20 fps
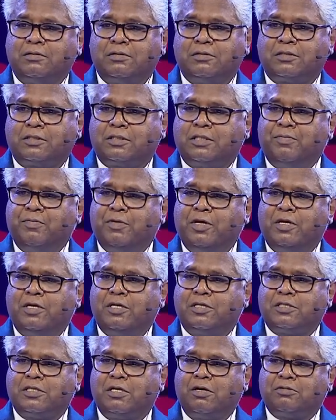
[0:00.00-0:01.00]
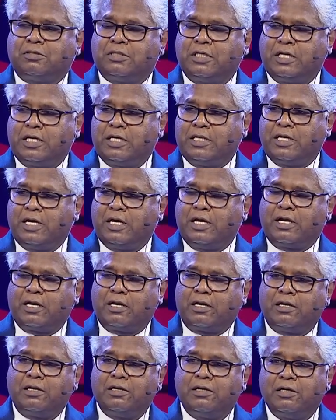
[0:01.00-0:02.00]
Simeon is now sitting there
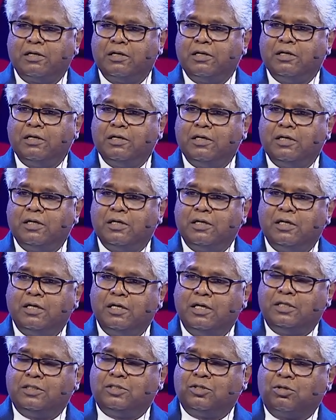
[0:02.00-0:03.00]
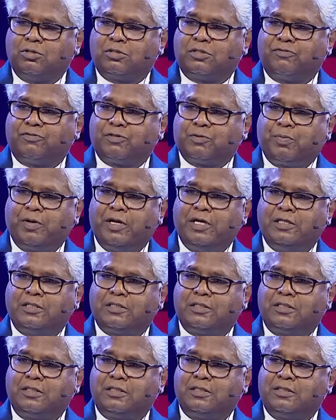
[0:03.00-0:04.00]
in Joseph's place.